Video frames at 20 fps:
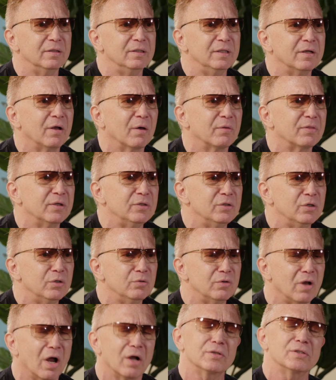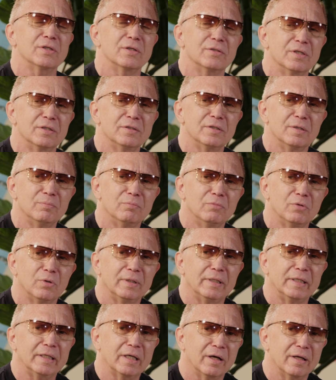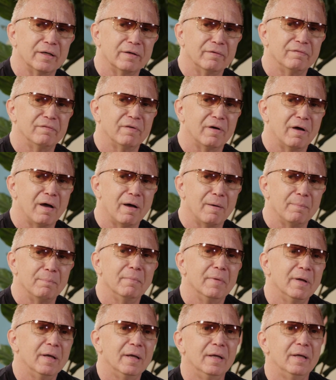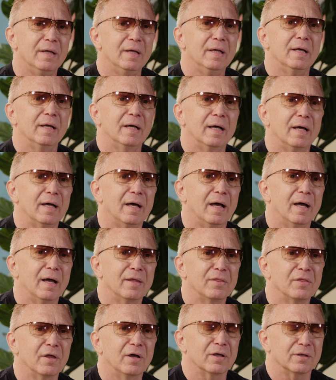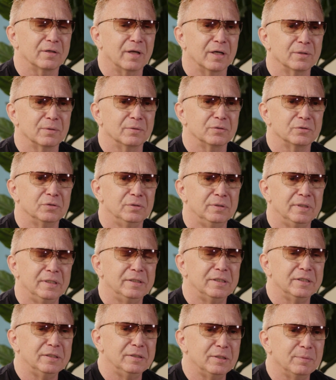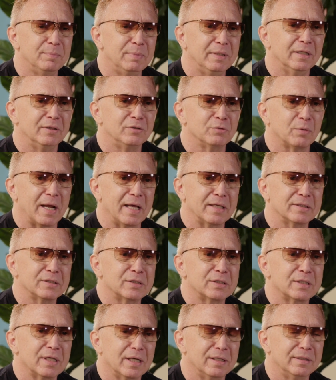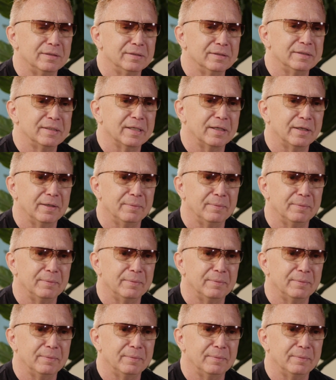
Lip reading: You know, the new narcissism really kind of, I thought needed to be addressed, and